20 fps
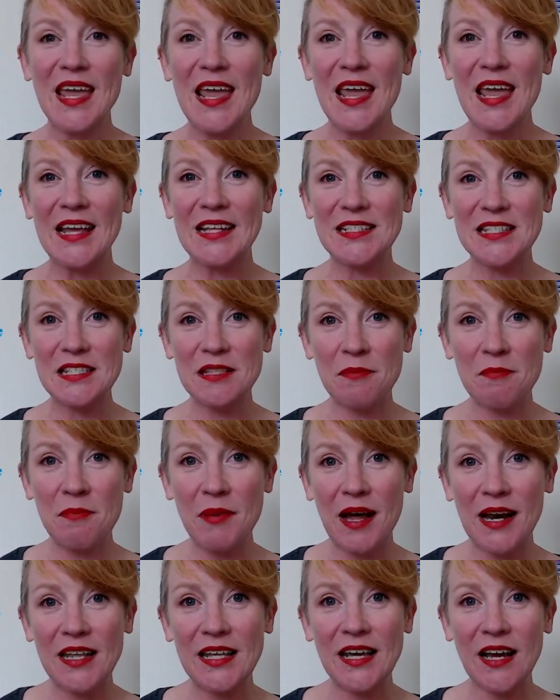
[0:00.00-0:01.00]
It's the
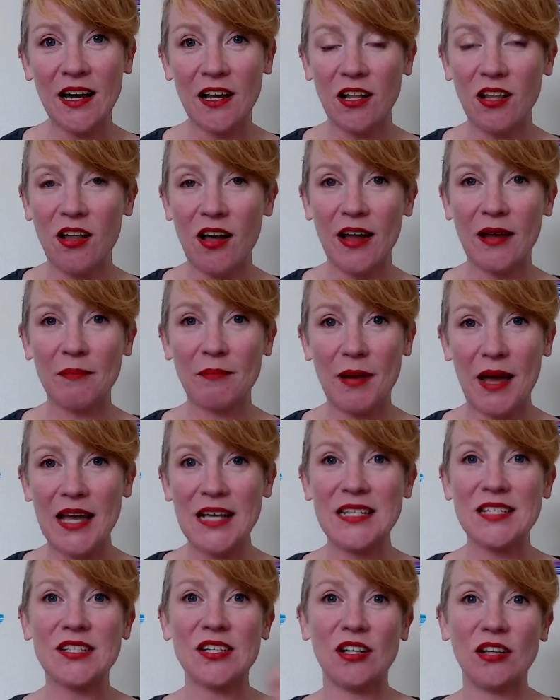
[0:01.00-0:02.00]
money a client
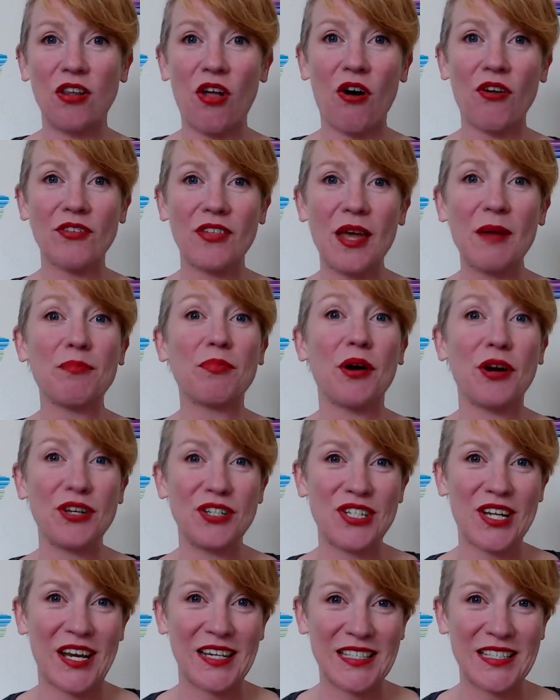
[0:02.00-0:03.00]
pays to lock their
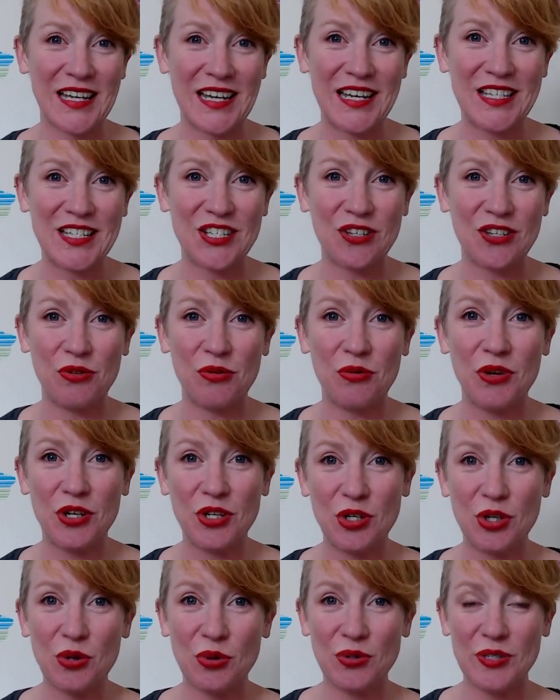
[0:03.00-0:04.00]
project into
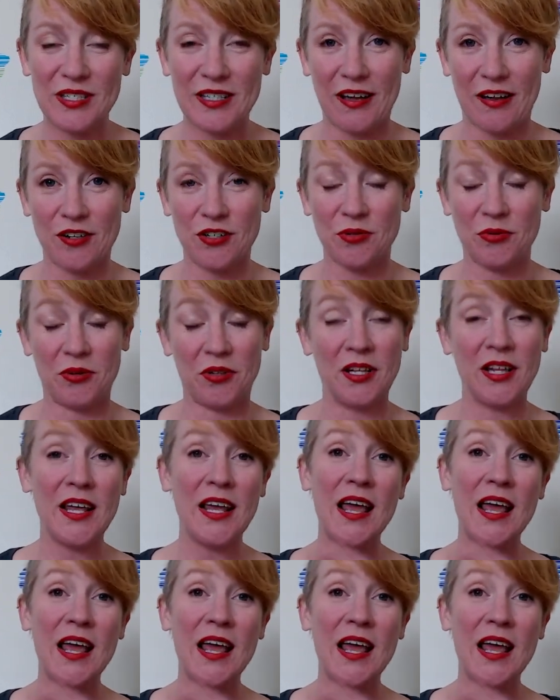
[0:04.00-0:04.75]
your schedule.